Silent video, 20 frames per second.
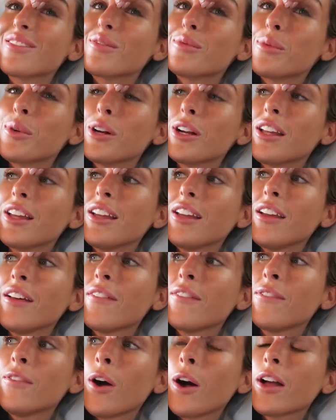pretty
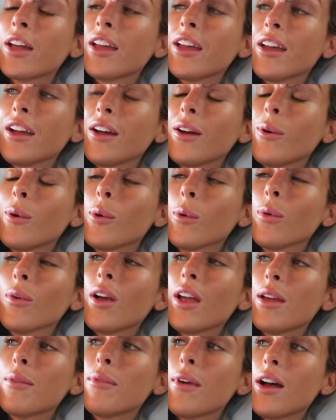fucking
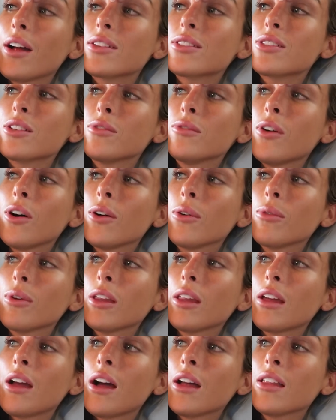great match so far.
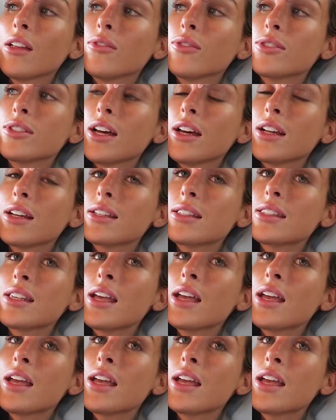Really high level tennis.